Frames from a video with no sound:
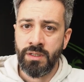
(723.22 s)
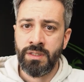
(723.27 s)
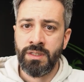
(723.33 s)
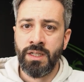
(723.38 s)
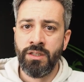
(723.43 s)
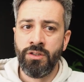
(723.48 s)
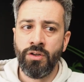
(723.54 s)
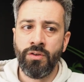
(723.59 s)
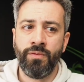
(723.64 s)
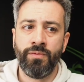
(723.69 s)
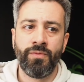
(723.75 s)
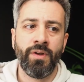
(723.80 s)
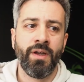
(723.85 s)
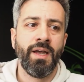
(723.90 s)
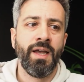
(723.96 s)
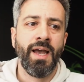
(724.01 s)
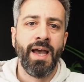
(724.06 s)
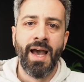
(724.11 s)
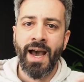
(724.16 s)
instead of
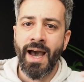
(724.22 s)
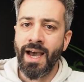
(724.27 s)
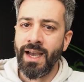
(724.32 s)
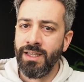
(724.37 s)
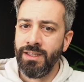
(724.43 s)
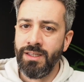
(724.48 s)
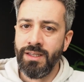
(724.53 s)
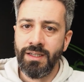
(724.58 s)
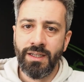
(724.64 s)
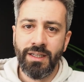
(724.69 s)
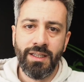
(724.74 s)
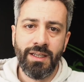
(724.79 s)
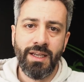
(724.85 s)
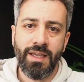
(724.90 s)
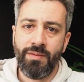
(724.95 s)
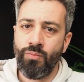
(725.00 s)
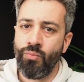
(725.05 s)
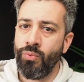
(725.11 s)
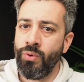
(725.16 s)
hiding in
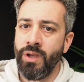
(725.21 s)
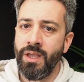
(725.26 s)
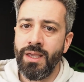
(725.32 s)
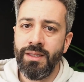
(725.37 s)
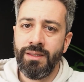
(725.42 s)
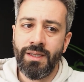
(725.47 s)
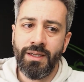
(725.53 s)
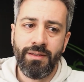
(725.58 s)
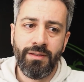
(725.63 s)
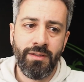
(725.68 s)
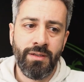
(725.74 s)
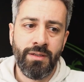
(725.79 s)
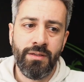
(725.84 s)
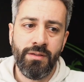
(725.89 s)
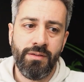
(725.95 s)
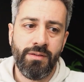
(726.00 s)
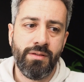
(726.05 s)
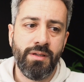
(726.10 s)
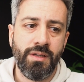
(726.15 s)
a way that
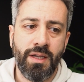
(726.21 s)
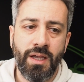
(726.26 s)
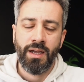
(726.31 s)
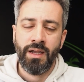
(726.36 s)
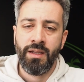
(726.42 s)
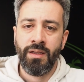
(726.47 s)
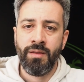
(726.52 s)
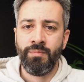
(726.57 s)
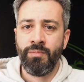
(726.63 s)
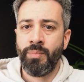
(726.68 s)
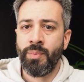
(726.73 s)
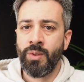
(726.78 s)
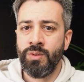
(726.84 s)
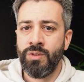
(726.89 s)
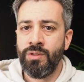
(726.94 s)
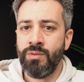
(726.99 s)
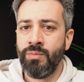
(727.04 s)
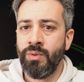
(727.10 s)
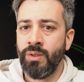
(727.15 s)
is
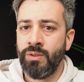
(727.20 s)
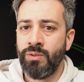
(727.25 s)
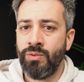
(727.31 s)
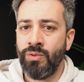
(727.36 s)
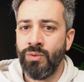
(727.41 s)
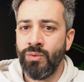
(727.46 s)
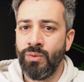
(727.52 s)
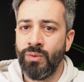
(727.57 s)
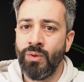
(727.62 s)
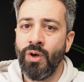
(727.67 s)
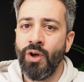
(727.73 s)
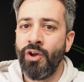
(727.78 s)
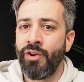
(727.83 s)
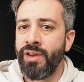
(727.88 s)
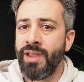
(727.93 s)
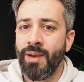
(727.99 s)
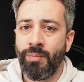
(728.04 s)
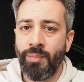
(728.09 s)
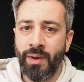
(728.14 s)
impossible to
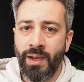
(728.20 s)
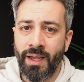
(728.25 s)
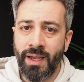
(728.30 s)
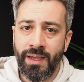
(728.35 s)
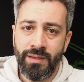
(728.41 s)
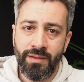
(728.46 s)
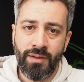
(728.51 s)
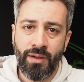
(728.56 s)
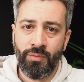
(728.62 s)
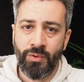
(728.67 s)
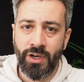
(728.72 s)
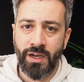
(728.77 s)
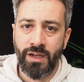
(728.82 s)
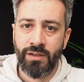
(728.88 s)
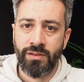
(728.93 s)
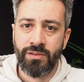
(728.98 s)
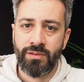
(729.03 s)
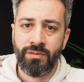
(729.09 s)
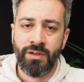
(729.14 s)
reapply somewhere
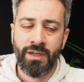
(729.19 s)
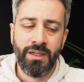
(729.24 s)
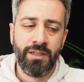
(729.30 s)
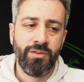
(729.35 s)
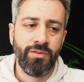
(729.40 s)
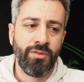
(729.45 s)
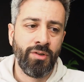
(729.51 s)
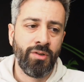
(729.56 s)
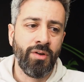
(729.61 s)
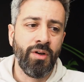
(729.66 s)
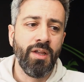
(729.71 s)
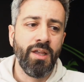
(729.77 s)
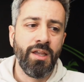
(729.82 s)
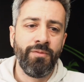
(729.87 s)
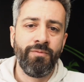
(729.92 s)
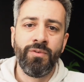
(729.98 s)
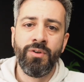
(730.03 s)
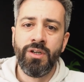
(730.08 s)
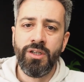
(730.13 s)
else, right? So
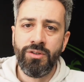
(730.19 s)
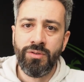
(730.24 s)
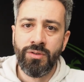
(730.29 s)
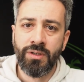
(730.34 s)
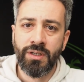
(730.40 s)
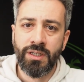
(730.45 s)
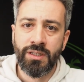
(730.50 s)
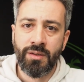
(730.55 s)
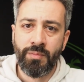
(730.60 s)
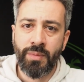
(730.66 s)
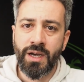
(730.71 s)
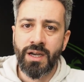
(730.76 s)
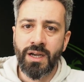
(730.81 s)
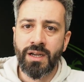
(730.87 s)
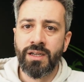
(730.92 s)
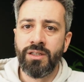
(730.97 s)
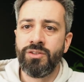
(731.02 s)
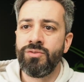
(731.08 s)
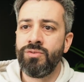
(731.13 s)
if you need to create a
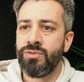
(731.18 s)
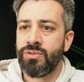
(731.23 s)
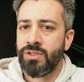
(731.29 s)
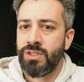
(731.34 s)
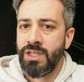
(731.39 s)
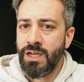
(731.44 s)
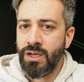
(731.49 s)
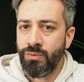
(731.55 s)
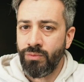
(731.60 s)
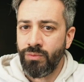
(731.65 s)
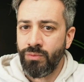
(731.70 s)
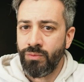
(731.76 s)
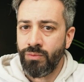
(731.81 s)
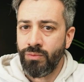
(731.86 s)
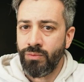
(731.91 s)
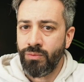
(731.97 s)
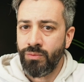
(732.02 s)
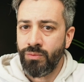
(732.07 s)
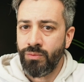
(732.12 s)
bucket, you still want to
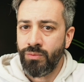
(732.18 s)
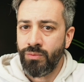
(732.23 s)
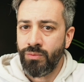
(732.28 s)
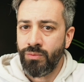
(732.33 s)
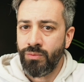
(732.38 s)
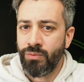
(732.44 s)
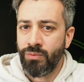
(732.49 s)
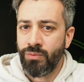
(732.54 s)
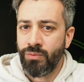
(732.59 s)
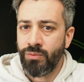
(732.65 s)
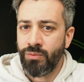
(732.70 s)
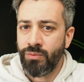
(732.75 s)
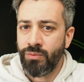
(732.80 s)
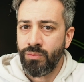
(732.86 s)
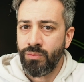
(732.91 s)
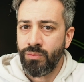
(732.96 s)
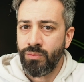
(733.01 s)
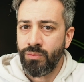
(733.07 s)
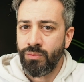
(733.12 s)
understand the
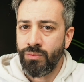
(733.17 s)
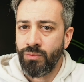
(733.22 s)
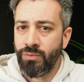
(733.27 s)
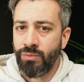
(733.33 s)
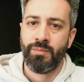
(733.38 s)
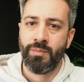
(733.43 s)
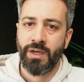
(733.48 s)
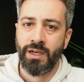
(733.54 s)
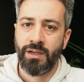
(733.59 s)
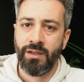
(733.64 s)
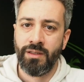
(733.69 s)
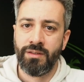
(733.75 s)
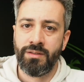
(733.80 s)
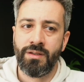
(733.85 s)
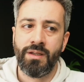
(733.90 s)
principles behind the bucket.